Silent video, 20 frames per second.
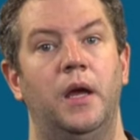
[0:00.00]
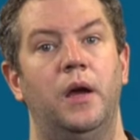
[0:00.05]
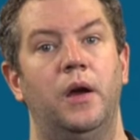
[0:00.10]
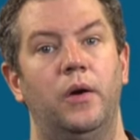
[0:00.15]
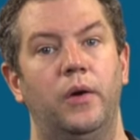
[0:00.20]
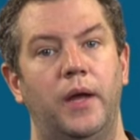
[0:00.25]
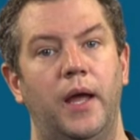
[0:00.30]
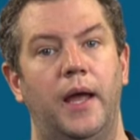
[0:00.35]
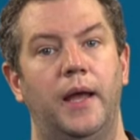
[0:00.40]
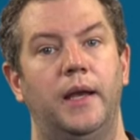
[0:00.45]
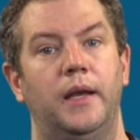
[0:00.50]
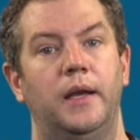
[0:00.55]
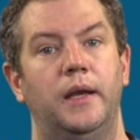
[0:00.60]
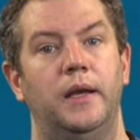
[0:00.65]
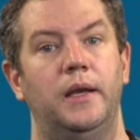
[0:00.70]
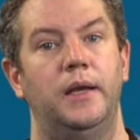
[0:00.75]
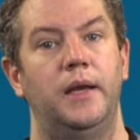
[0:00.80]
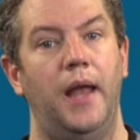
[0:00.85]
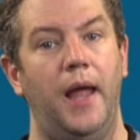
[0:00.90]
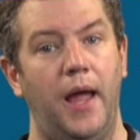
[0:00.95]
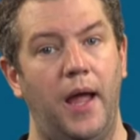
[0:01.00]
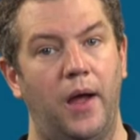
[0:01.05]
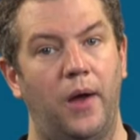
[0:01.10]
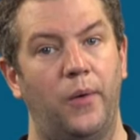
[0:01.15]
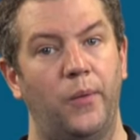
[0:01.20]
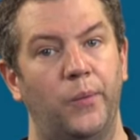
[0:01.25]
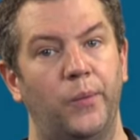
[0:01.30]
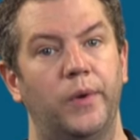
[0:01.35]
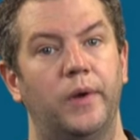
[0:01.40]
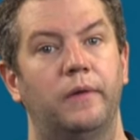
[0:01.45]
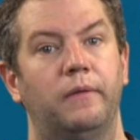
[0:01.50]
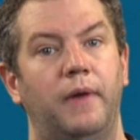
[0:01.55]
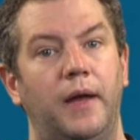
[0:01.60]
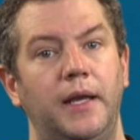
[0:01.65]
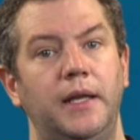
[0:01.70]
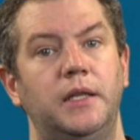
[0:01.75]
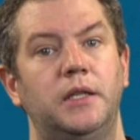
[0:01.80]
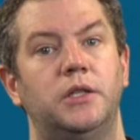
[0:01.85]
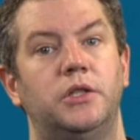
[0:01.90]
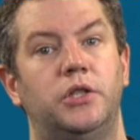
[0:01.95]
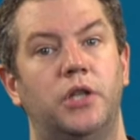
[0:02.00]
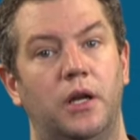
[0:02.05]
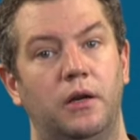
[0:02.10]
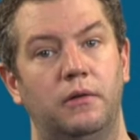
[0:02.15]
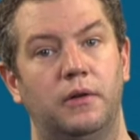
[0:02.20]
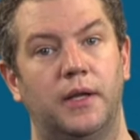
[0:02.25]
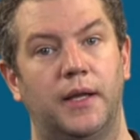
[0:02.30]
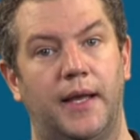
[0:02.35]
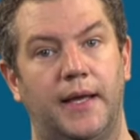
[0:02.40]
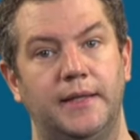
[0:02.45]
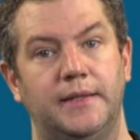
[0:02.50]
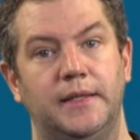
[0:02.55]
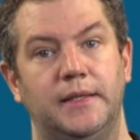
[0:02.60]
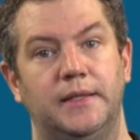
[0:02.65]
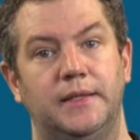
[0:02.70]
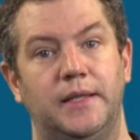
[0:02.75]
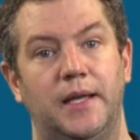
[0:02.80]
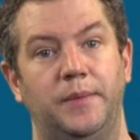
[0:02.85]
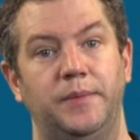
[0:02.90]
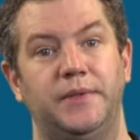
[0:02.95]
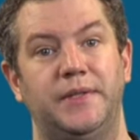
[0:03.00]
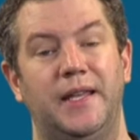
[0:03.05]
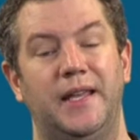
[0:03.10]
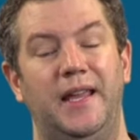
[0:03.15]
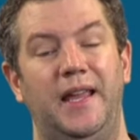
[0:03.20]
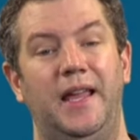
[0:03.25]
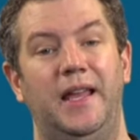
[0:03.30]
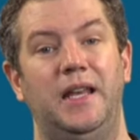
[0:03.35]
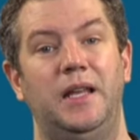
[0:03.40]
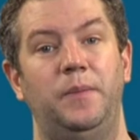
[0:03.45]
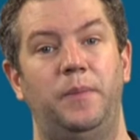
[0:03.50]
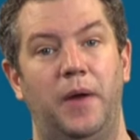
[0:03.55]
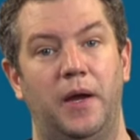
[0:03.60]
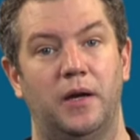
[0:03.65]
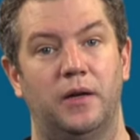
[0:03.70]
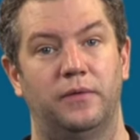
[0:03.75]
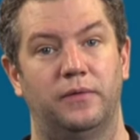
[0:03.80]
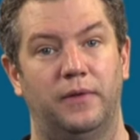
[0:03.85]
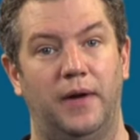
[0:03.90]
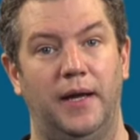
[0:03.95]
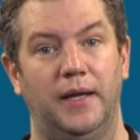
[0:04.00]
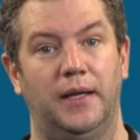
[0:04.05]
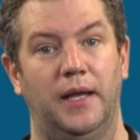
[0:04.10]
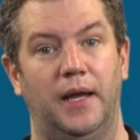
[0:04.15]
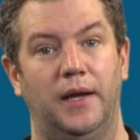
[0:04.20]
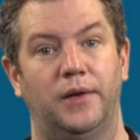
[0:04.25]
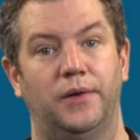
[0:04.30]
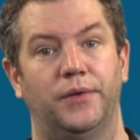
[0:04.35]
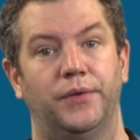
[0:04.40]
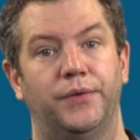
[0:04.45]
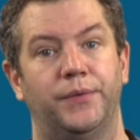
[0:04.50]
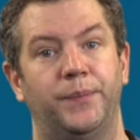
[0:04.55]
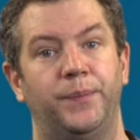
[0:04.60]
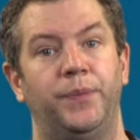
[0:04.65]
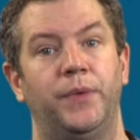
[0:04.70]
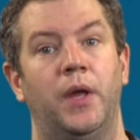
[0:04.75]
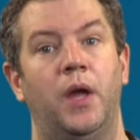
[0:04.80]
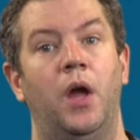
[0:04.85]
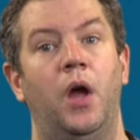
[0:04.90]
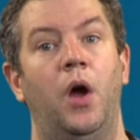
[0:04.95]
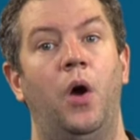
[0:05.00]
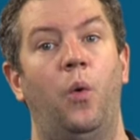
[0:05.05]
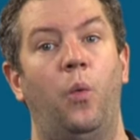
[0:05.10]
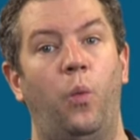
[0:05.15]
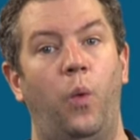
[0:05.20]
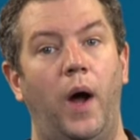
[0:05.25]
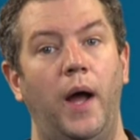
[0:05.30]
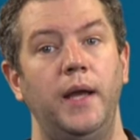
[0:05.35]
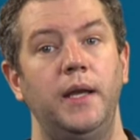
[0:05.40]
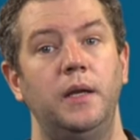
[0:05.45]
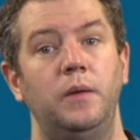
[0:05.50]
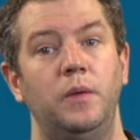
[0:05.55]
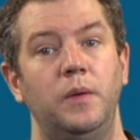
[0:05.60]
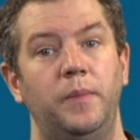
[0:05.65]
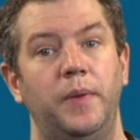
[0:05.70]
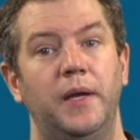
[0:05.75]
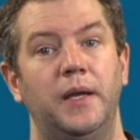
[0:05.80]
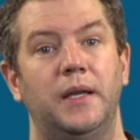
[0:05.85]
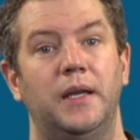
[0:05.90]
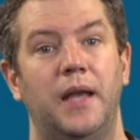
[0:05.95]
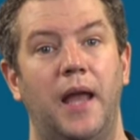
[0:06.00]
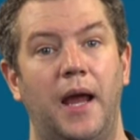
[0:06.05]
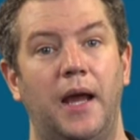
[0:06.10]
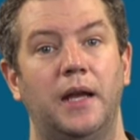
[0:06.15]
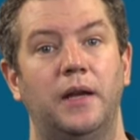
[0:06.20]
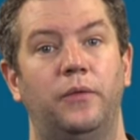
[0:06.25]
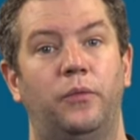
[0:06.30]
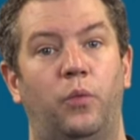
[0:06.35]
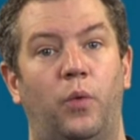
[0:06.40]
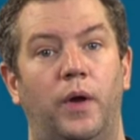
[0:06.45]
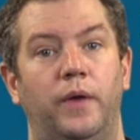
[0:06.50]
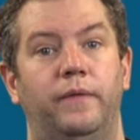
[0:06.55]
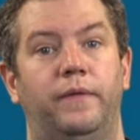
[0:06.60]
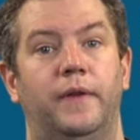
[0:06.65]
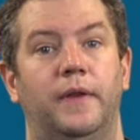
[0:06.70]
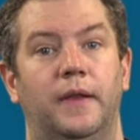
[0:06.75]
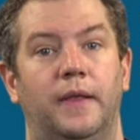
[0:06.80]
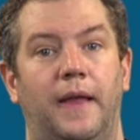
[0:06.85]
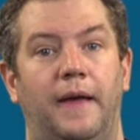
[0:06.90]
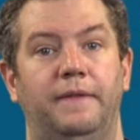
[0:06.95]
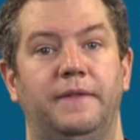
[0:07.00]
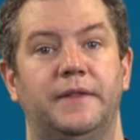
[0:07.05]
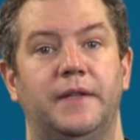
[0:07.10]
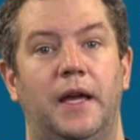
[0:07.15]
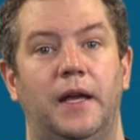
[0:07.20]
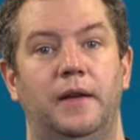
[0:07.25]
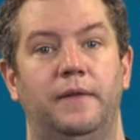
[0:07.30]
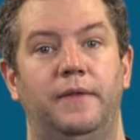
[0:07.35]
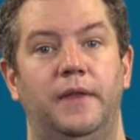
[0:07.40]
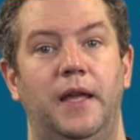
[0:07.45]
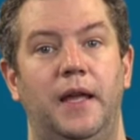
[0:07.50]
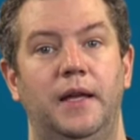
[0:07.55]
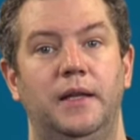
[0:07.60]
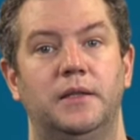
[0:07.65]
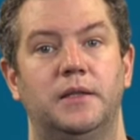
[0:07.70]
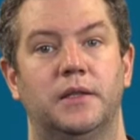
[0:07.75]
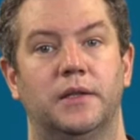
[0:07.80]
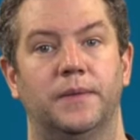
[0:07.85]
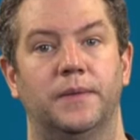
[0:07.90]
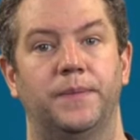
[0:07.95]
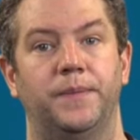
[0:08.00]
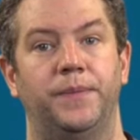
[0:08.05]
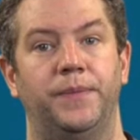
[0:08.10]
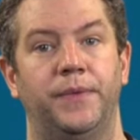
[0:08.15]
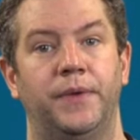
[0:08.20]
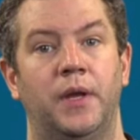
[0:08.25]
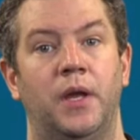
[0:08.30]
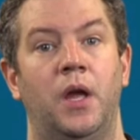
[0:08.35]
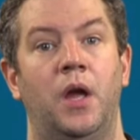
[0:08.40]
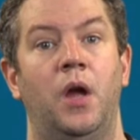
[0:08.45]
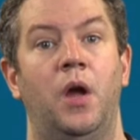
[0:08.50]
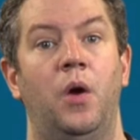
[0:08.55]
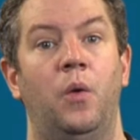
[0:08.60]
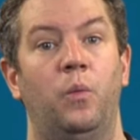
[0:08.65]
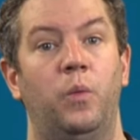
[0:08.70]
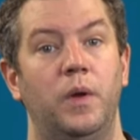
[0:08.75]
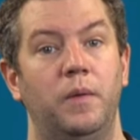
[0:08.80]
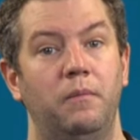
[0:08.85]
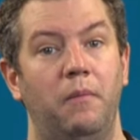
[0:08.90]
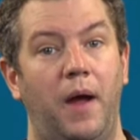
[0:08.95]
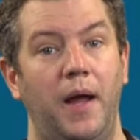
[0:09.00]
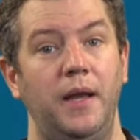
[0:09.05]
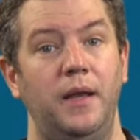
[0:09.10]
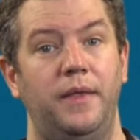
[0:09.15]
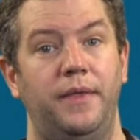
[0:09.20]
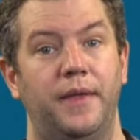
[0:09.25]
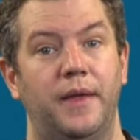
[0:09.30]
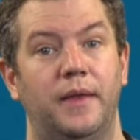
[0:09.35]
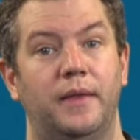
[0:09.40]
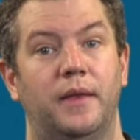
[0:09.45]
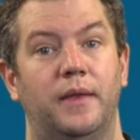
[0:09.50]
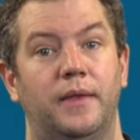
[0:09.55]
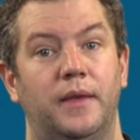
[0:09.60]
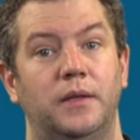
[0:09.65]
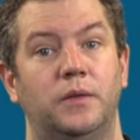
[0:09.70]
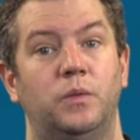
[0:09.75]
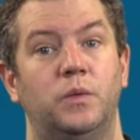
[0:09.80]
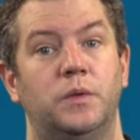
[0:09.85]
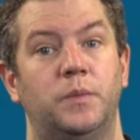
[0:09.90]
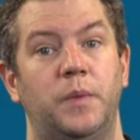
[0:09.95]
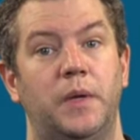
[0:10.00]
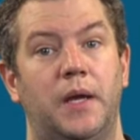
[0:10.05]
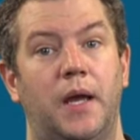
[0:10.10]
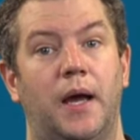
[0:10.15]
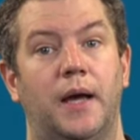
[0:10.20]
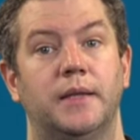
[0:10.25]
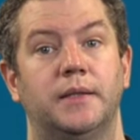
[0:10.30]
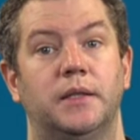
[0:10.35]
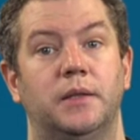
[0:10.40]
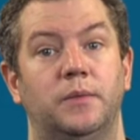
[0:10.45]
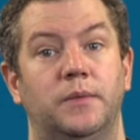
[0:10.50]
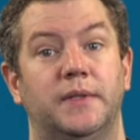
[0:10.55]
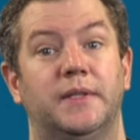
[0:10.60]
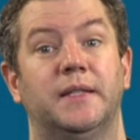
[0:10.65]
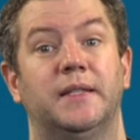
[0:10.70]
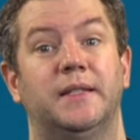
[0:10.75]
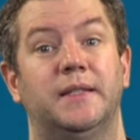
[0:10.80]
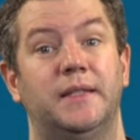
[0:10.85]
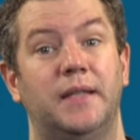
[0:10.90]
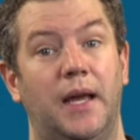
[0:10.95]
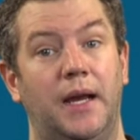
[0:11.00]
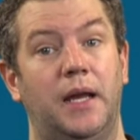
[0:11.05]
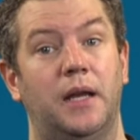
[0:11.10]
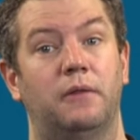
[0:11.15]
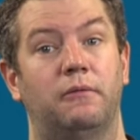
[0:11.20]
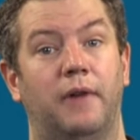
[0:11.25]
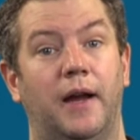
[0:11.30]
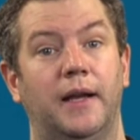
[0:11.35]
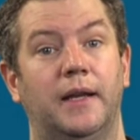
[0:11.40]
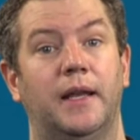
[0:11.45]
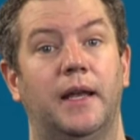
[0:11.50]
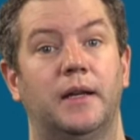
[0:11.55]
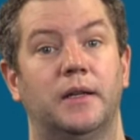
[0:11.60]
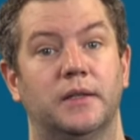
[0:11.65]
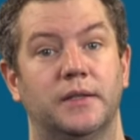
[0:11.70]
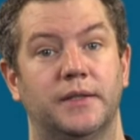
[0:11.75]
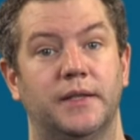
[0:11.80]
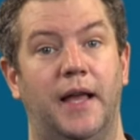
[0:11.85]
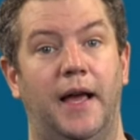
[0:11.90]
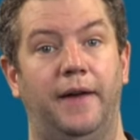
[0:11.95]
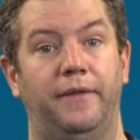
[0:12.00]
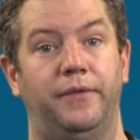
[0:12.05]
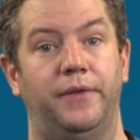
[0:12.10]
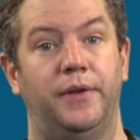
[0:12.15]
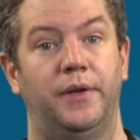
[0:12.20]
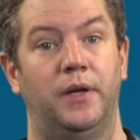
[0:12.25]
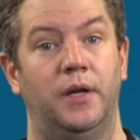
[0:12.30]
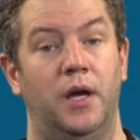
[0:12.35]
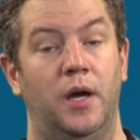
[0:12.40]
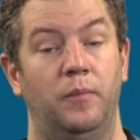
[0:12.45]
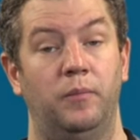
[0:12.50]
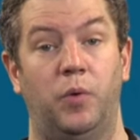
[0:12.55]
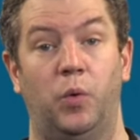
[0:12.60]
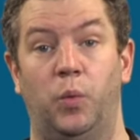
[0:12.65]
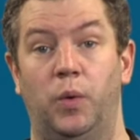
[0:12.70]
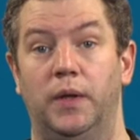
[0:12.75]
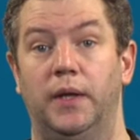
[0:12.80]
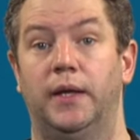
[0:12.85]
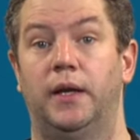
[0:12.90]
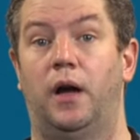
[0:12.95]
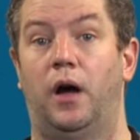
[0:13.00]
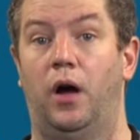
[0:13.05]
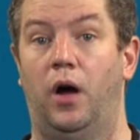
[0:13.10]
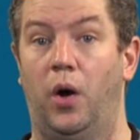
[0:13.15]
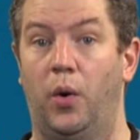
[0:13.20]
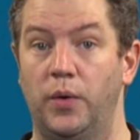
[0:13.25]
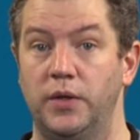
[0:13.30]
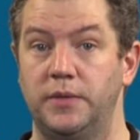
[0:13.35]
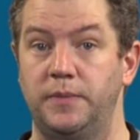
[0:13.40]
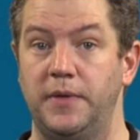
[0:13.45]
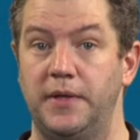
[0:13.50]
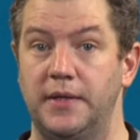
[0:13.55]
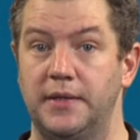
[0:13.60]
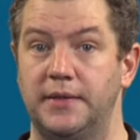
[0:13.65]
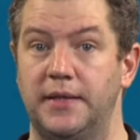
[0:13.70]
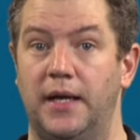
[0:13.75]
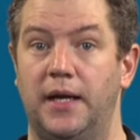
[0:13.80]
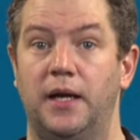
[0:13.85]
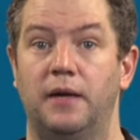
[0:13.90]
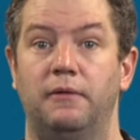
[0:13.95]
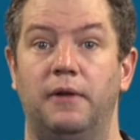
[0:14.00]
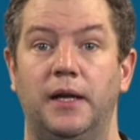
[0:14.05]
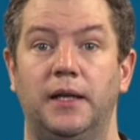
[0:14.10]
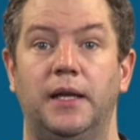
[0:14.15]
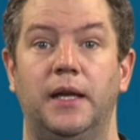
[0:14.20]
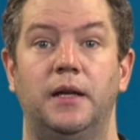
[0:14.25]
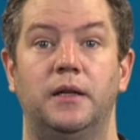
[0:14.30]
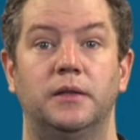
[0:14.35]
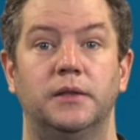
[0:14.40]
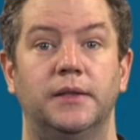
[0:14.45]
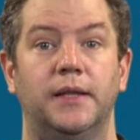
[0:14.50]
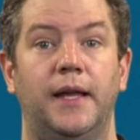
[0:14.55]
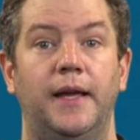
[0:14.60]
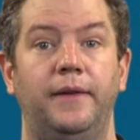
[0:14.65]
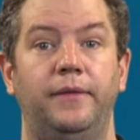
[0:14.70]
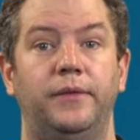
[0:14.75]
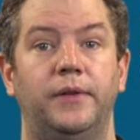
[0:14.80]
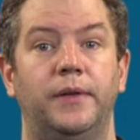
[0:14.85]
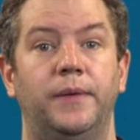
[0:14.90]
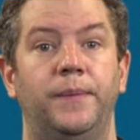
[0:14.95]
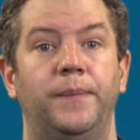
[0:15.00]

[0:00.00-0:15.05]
Okay, now we are ready to generalize these steps to any pair of rectangles. Why did we pick -1 for the left side of the answer? We might think that this was because it was the second rectangle's left. But will it always be the second rectangle's left?